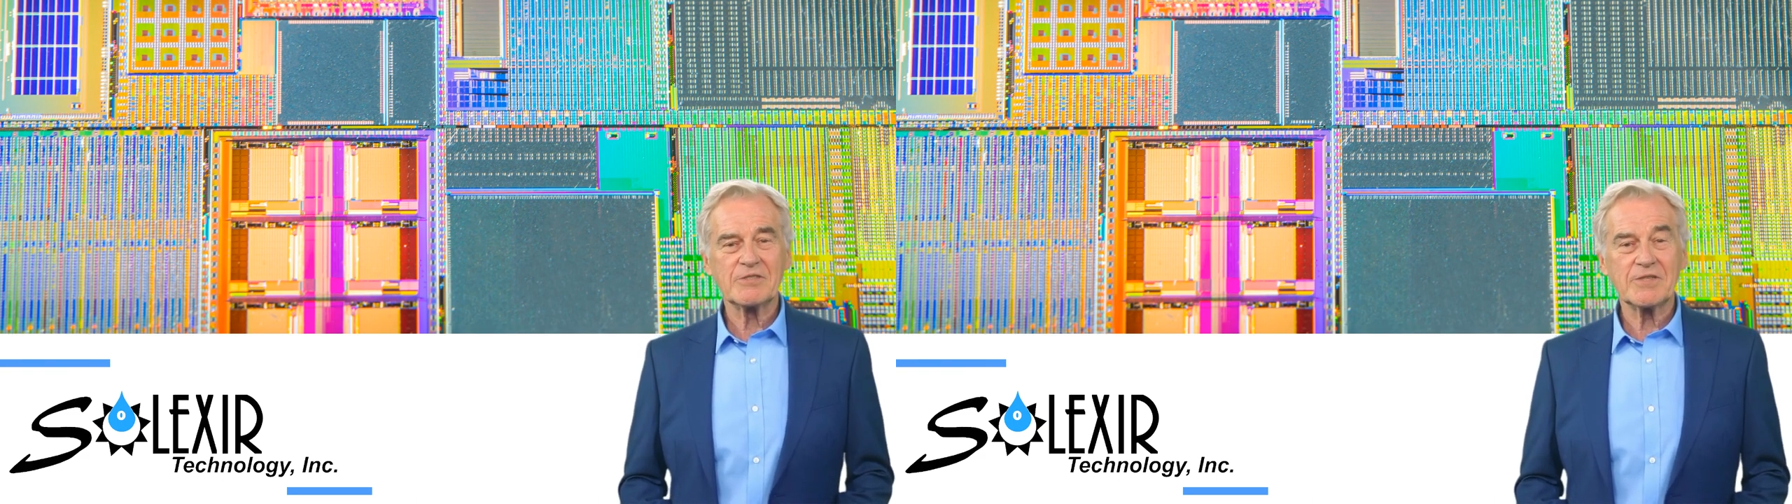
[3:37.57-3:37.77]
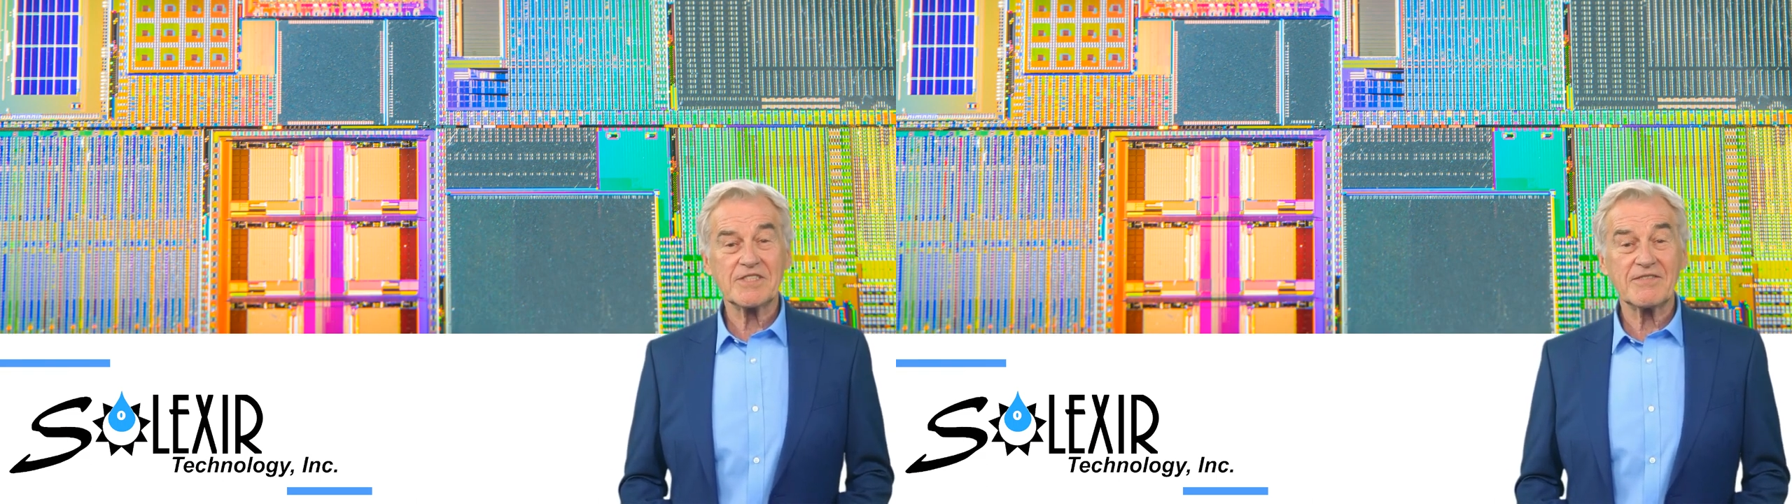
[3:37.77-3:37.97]

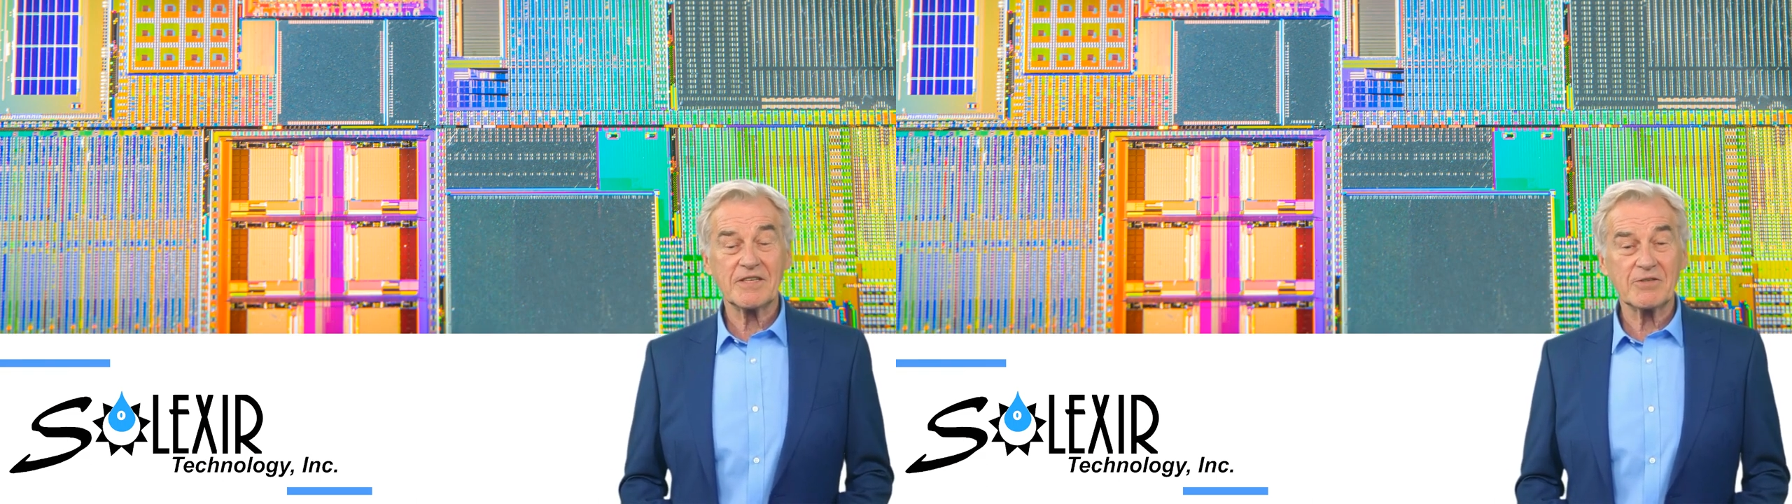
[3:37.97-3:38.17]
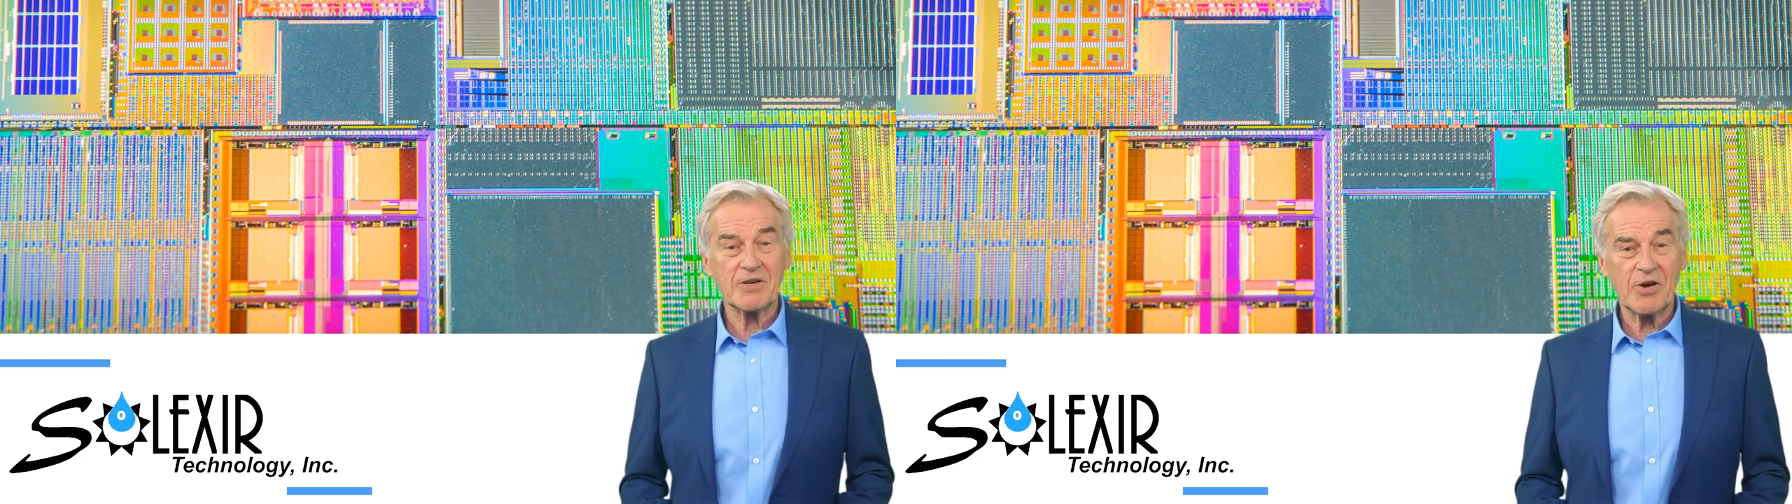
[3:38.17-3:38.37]

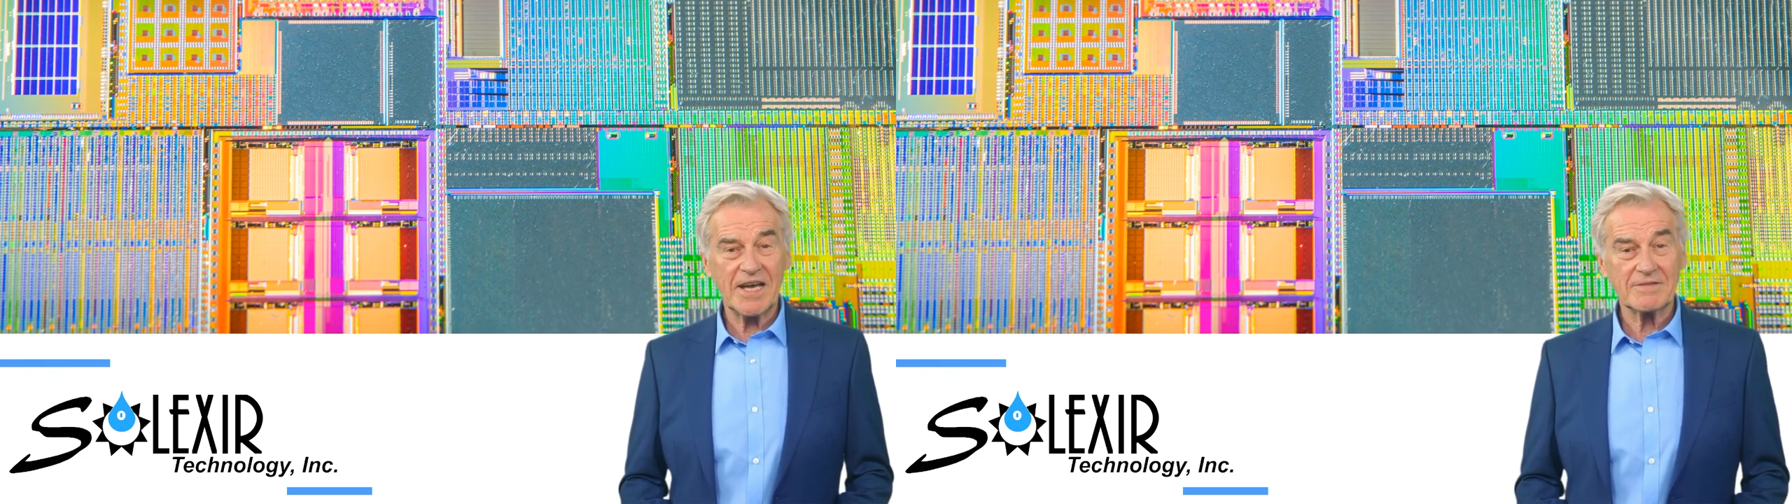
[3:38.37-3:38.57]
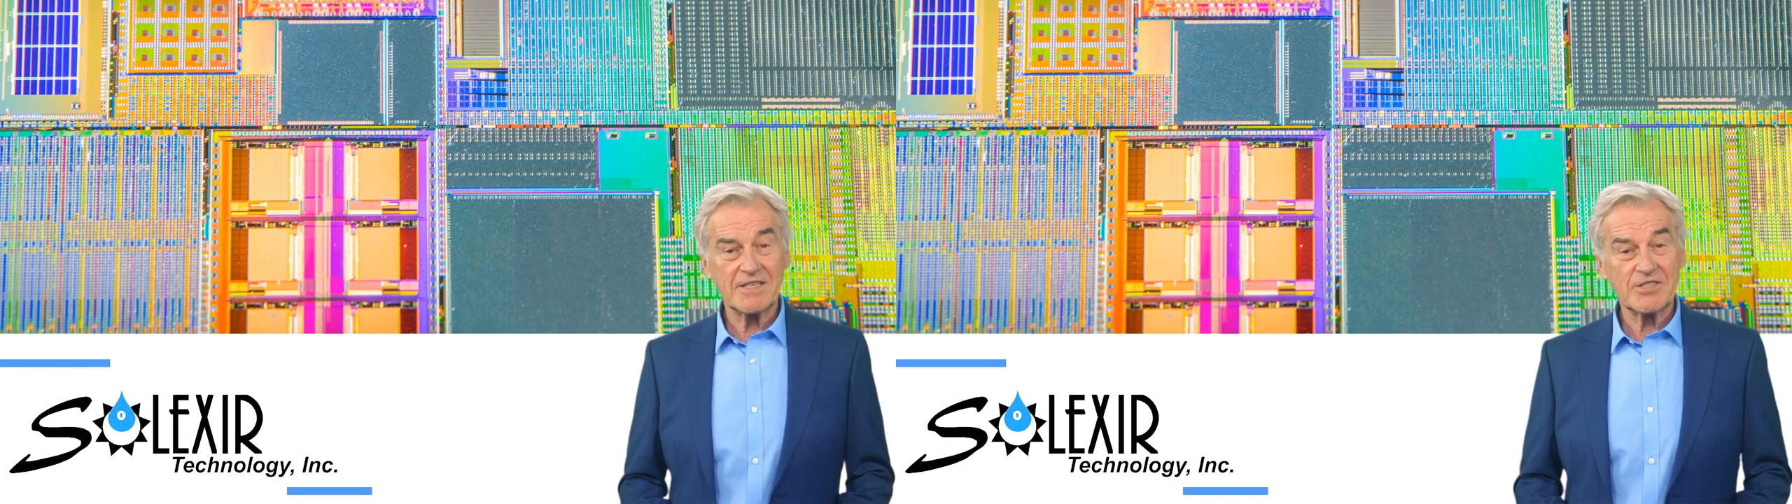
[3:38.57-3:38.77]
specific
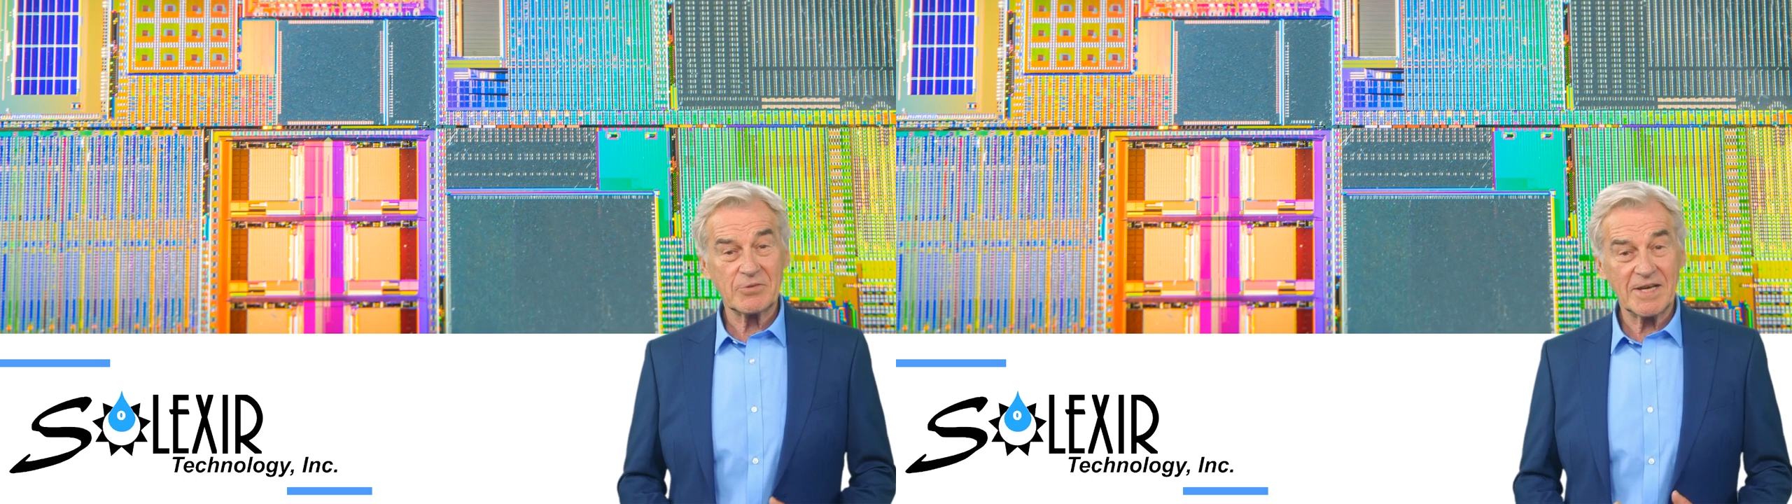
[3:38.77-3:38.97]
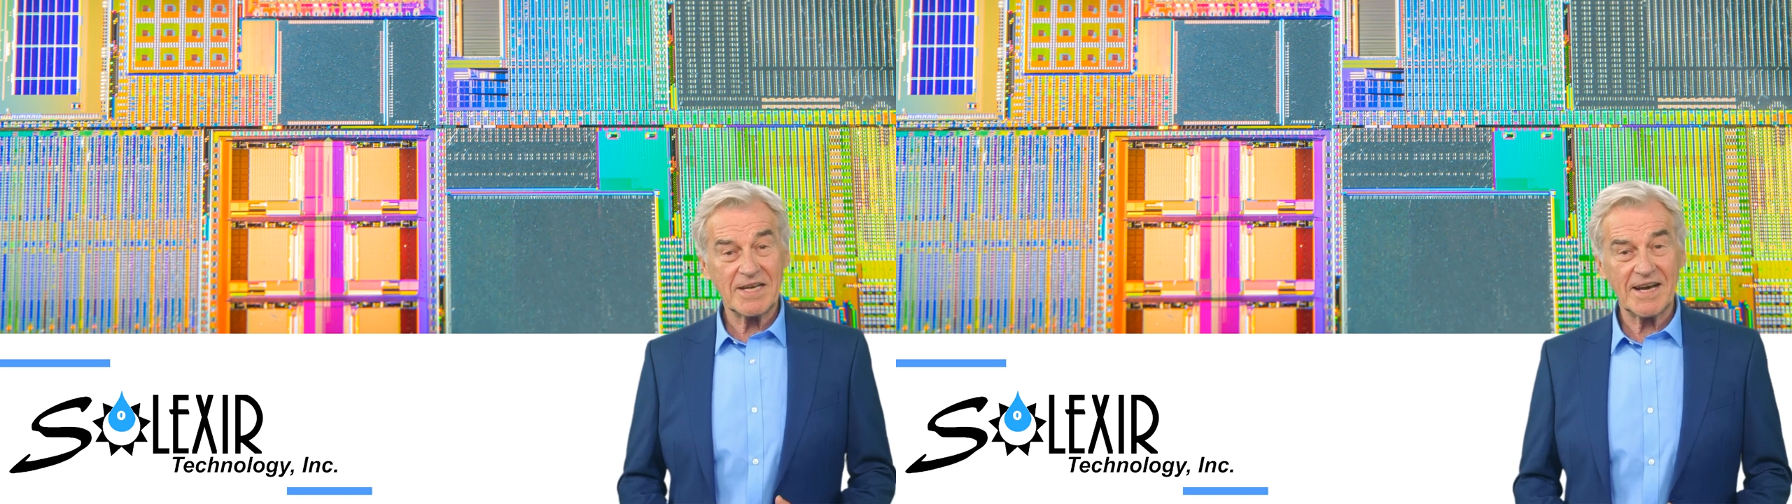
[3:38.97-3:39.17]
requirements you
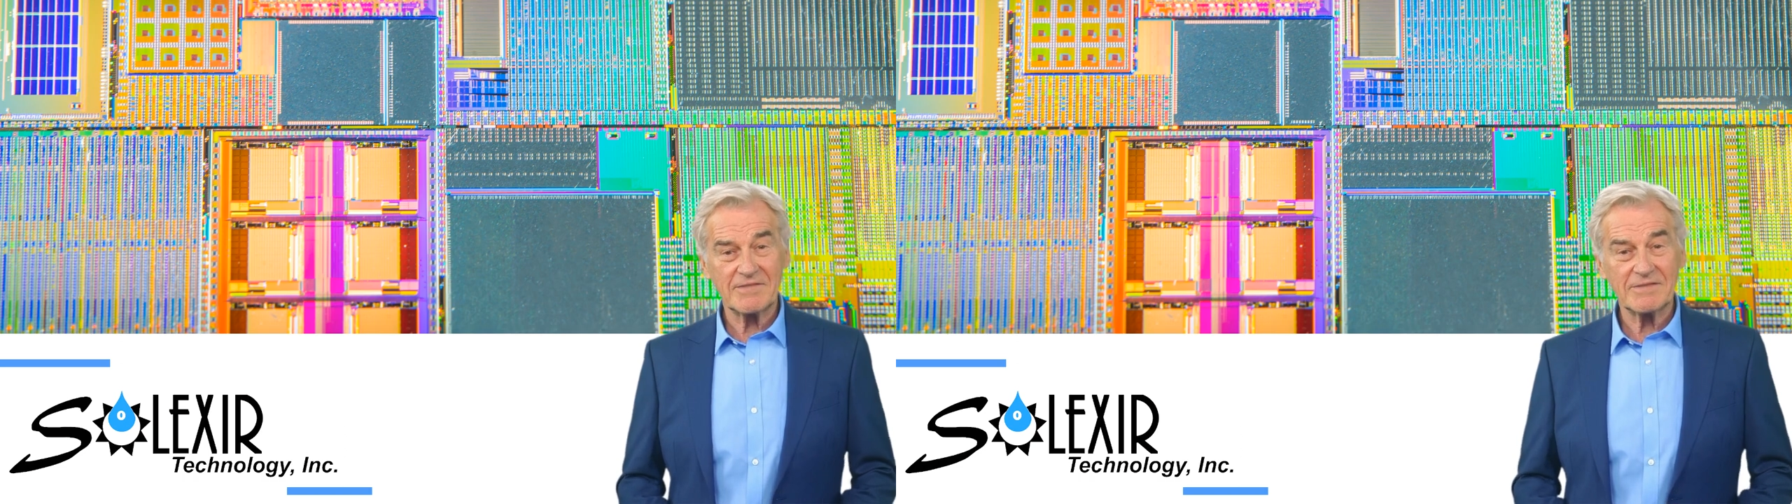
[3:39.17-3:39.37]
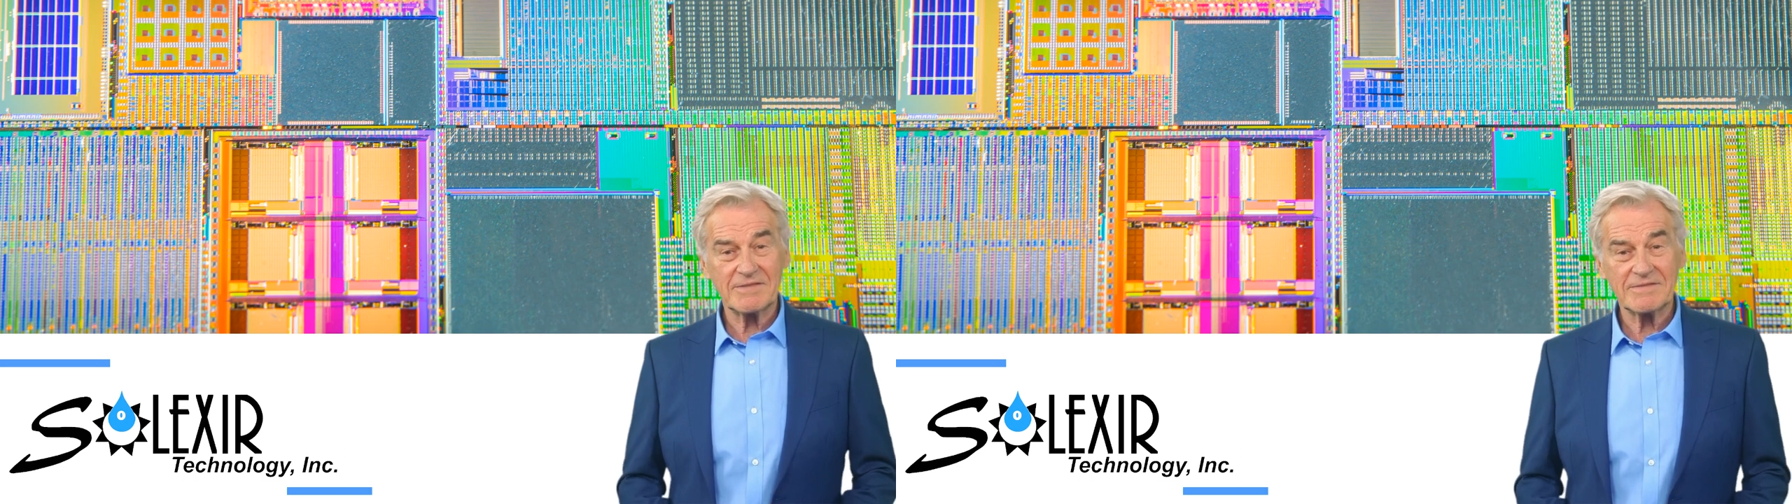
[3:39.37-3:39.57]
may have.